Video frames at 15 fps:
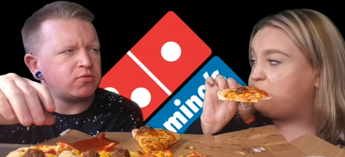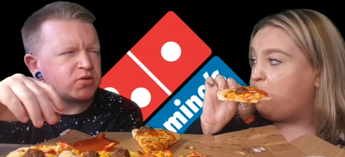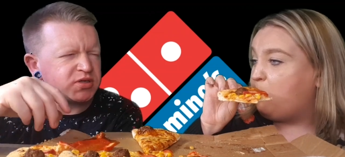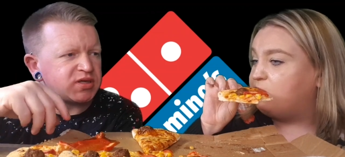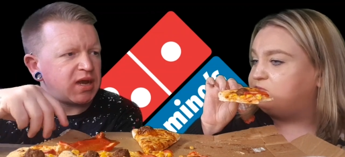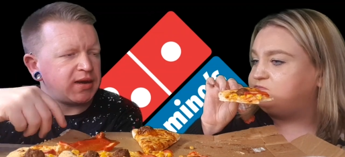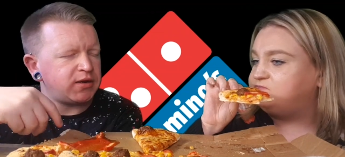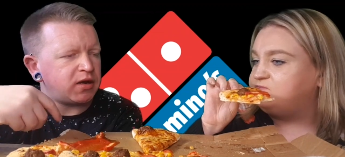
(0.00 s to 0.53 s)
Speaker 1: No, I'm
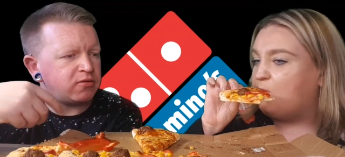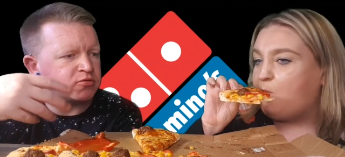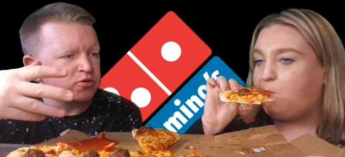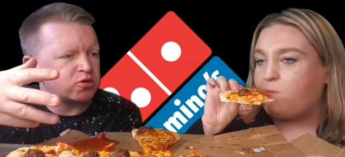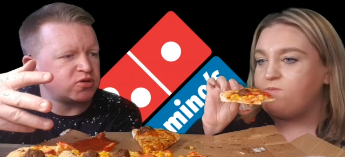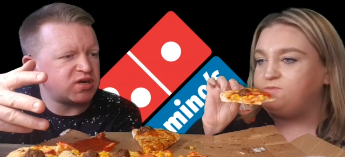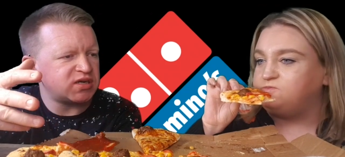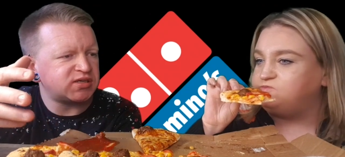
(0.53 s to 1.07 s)
just saying though. It was
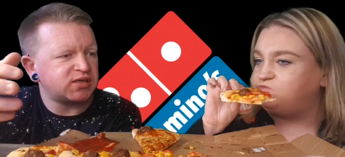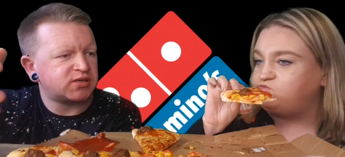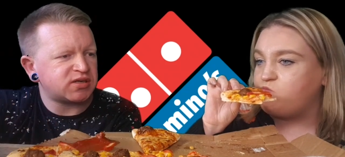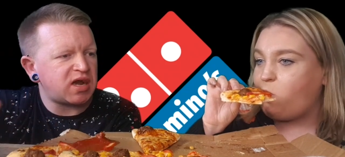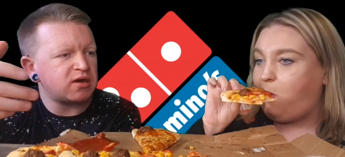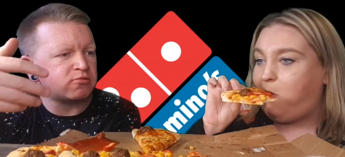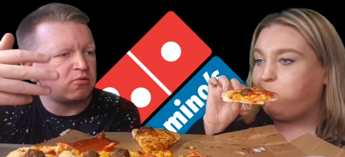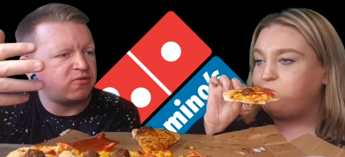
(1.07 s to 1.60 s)
good yesterday
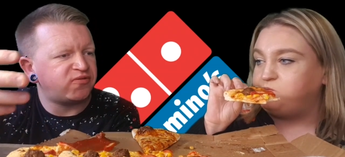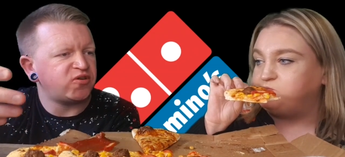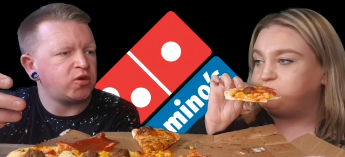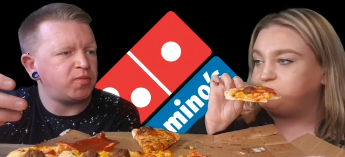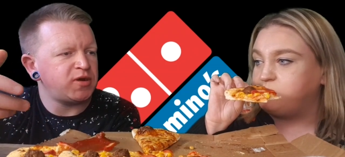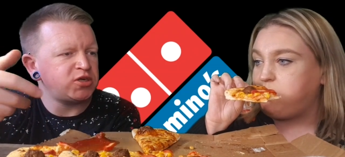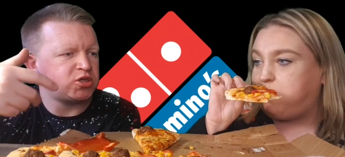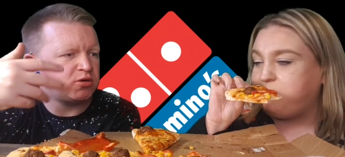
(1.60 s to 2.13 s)
because I caught a
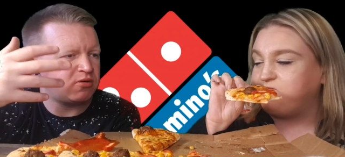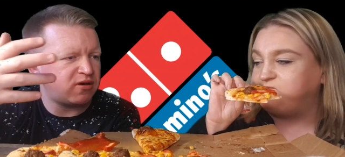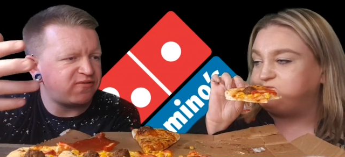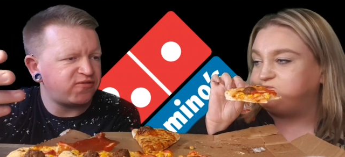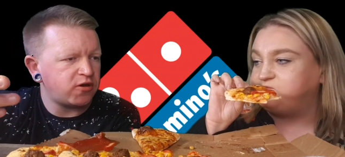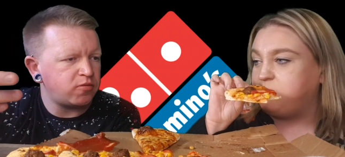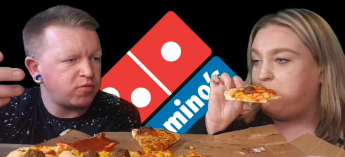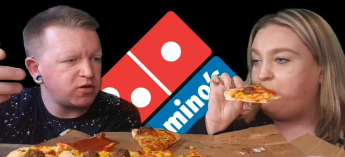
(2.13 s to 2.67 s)
few bits. You had a
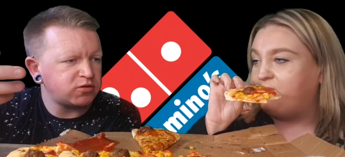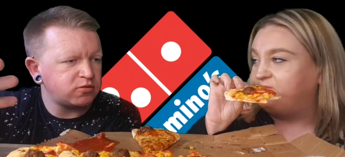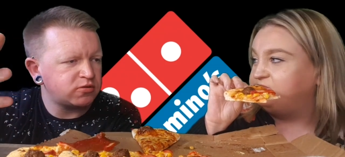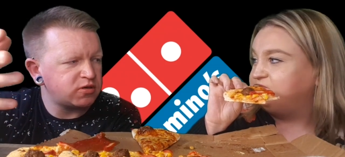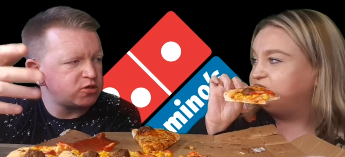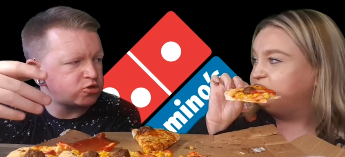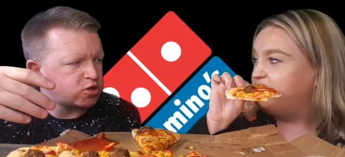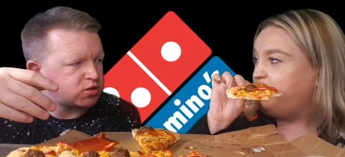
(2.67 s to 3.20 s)
few bits. It
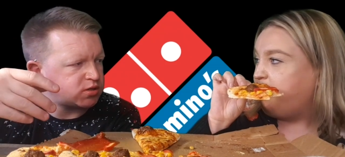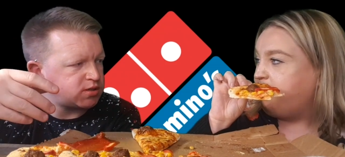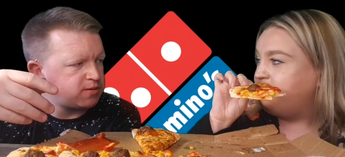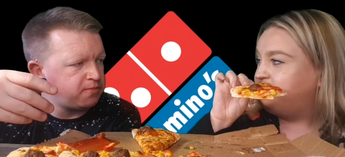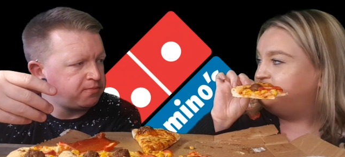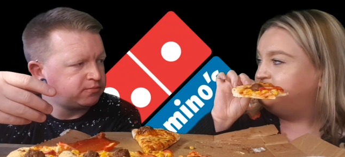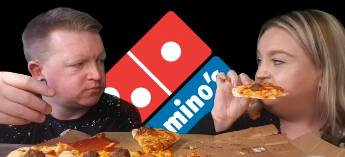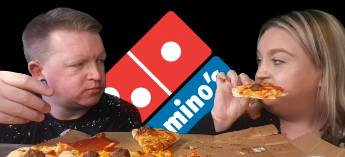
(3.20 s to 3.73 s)
was
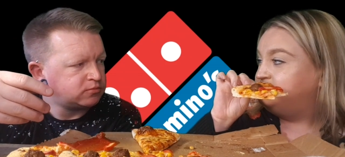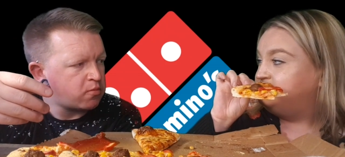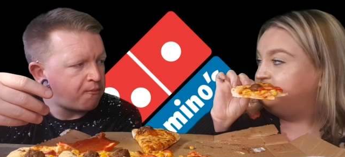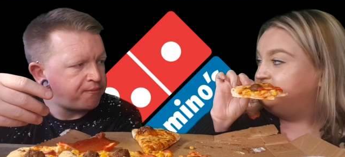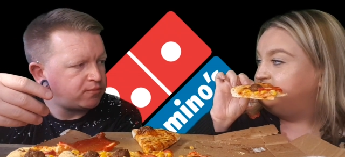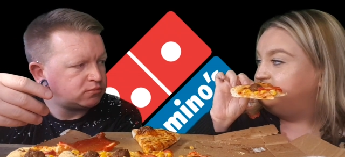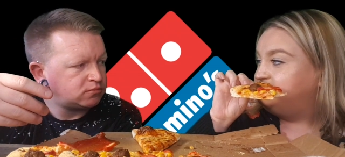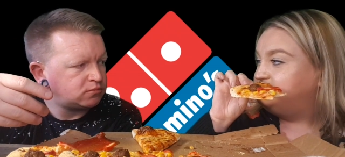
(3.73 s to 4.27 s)
interesting.
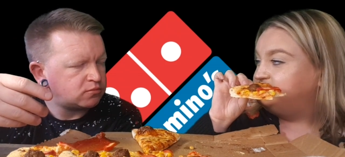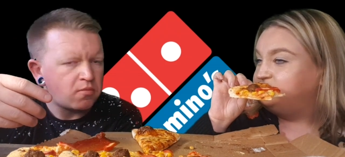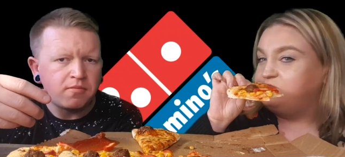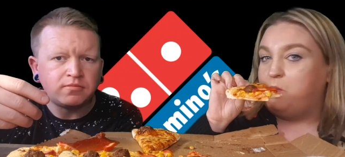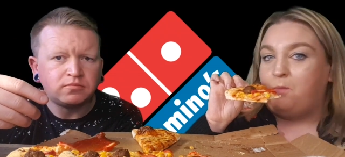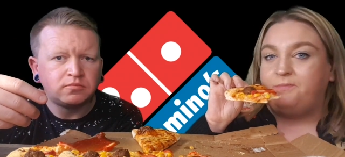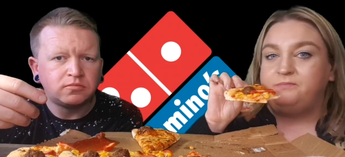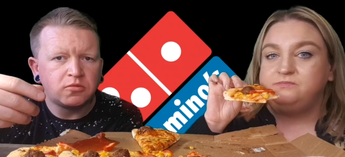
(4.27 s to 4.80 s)

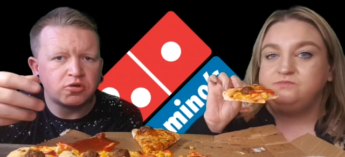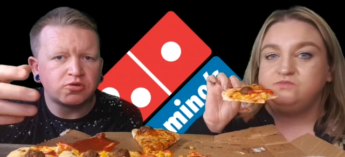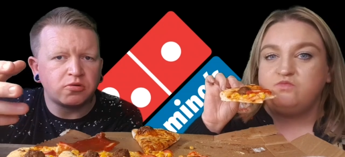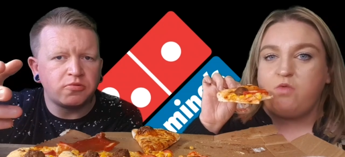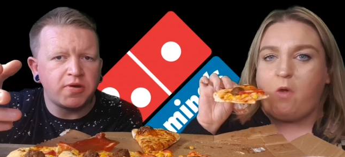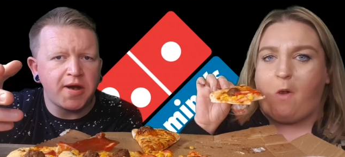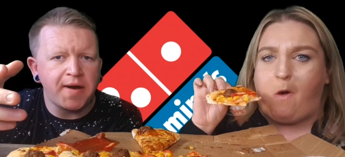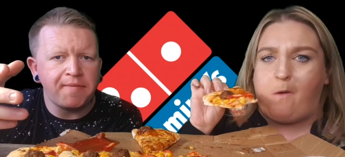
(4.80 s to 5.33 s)
What's
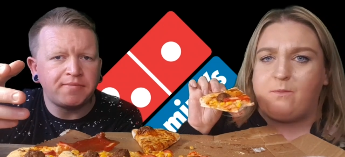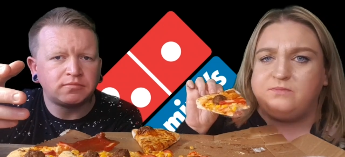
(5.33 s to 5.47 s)
wrong with